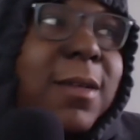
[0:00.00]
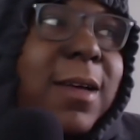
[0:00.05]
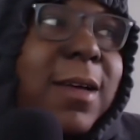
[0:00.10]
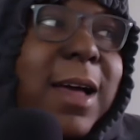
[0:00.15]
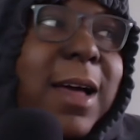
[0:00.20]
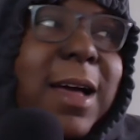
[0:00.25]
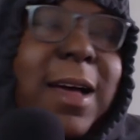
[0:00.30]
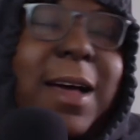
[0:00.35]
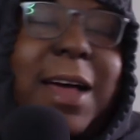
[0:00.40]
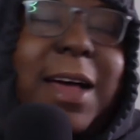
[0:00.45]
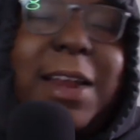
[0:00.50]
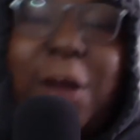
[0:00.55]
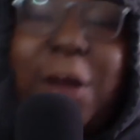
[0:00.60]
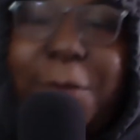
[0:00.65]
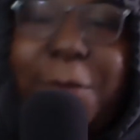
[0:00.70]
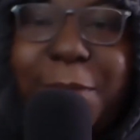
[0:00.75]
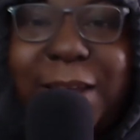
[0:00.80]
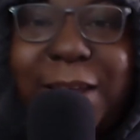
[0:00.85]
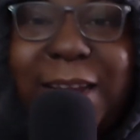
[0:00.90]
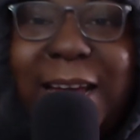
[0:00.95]
I know
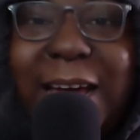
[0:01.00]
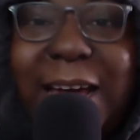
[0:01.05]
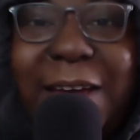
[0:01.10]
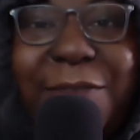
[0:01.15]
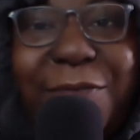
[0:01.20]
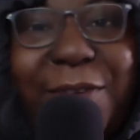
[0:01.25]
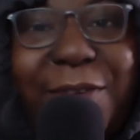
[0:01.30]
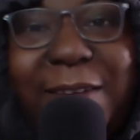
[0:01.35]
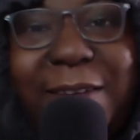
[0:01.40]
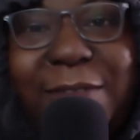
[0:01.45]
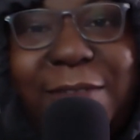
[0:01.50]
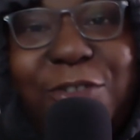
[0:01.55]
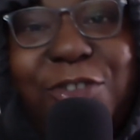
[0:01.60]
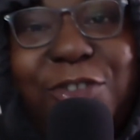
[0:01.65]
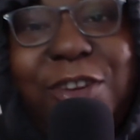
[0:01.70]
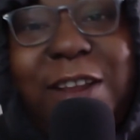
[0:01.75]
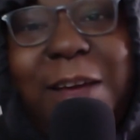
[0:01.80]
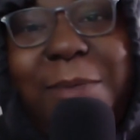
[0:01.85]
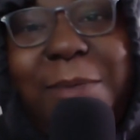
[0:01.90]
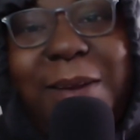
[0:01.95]
I'm a United fan.
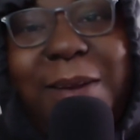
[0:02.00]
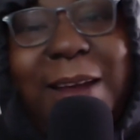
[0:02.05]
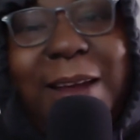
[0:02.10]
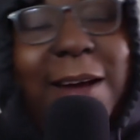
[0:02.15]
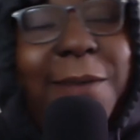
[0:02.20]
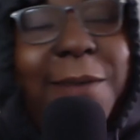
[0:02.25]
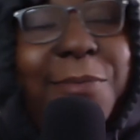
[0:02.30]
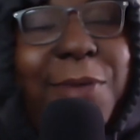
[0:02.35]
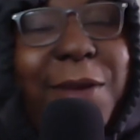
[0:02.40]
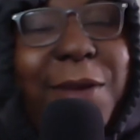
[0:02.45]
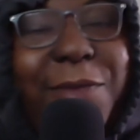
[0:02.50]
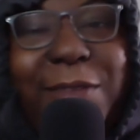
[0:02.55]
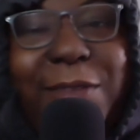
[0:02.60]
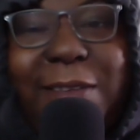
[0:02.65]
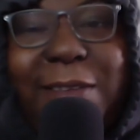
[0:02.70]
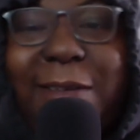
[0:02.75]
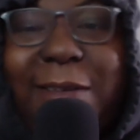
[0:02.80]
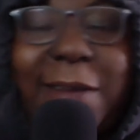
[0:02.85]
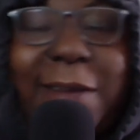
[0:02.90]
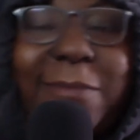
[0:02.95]
Usually I'll be like, I'll pray for this,